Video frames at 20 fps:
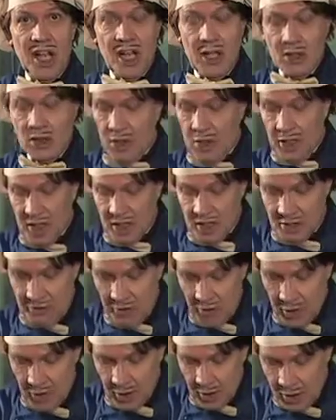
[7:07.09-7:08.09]
handle. That's
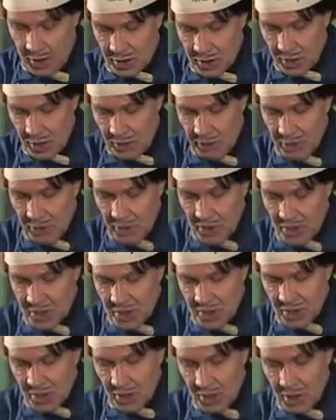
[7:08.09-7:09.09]
very good. So the
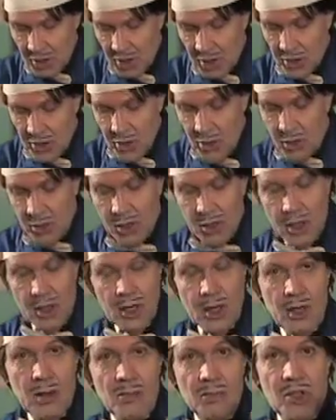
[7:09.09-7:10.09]
first thing you're going to do,
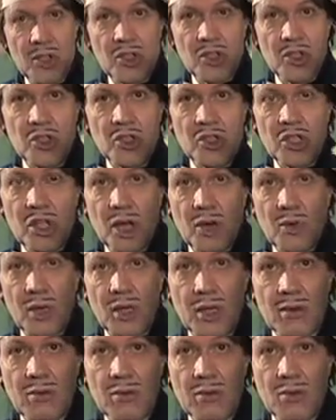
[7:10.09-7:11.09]
this is
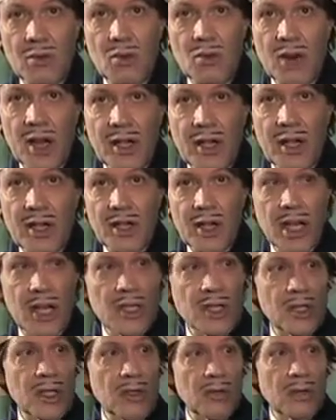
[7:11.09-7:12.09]
celery. You
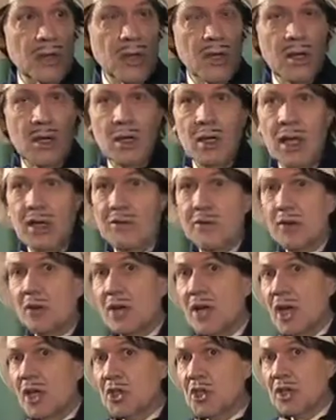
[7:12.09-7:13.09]
recognize it? If
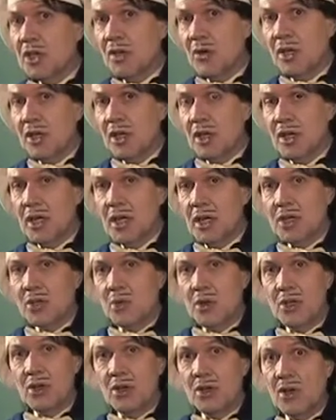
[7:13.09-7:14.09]
you're not sure what it is,
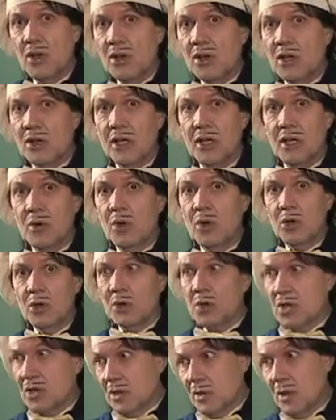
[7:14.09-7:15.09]
when you go to the
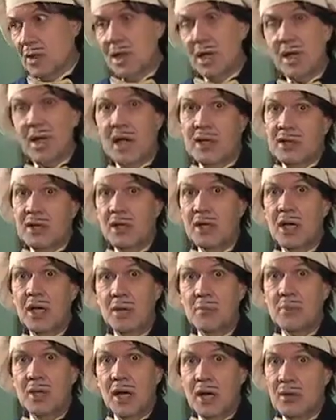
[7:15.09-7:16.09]
grocery store, they got the
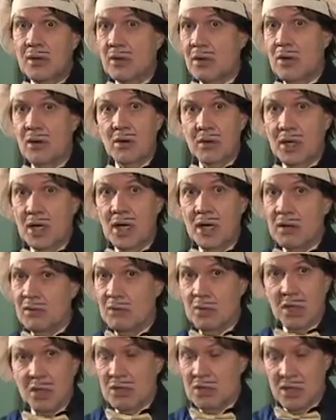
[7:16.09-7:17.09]
name there, okay?
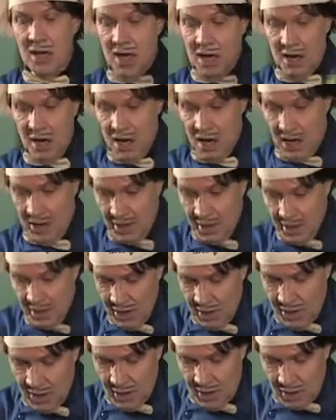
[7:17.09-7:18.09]
It's not hard.
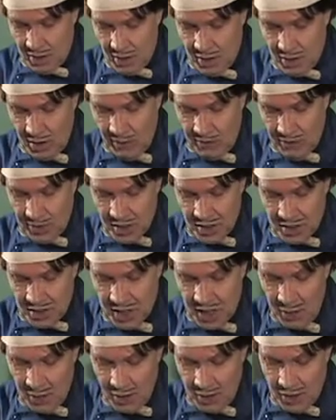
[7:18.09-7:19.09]
So the first
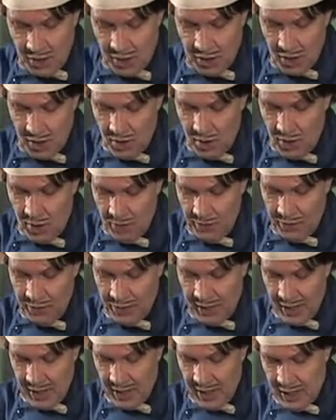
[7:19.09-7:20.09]
thing we're going to do
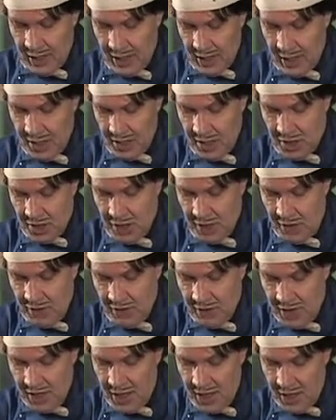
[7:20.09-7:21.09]
is
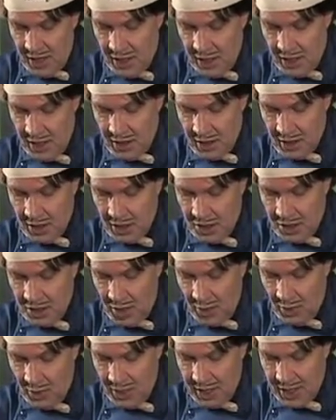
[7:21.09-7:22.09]
carefully cut the
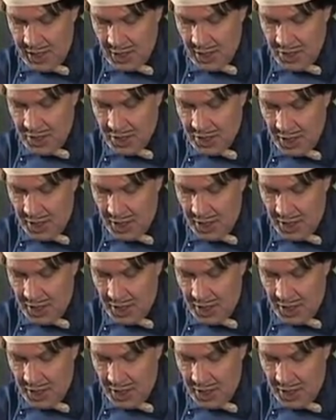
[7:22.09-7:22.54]
celery down the